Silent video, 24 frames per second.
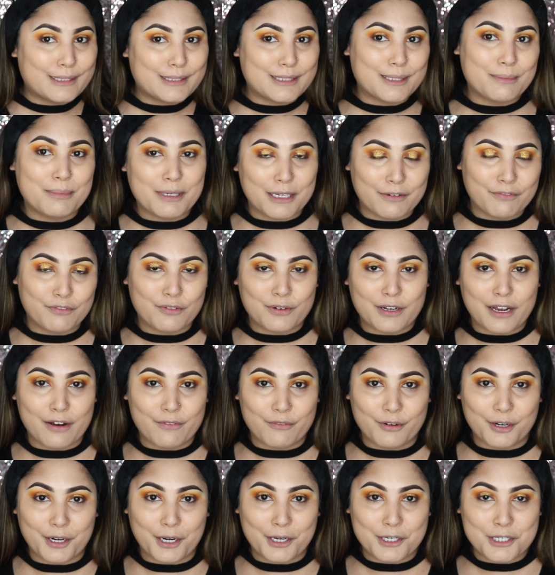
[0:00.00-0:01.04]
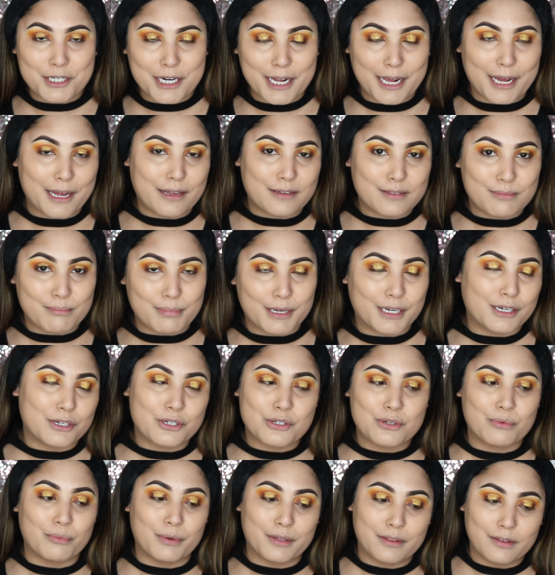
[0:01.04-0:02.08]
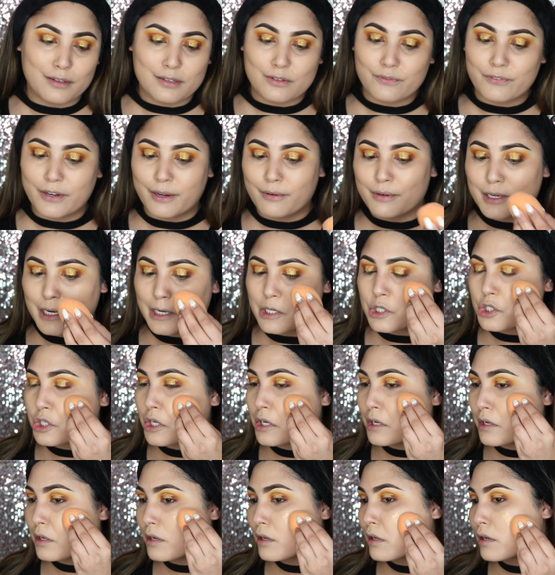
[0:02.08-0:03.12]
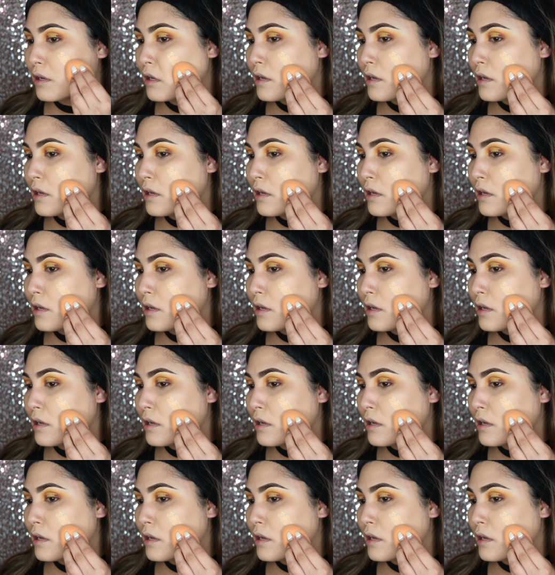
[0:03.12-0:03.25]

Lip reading: to be a full coverage ass bitch with this foundation.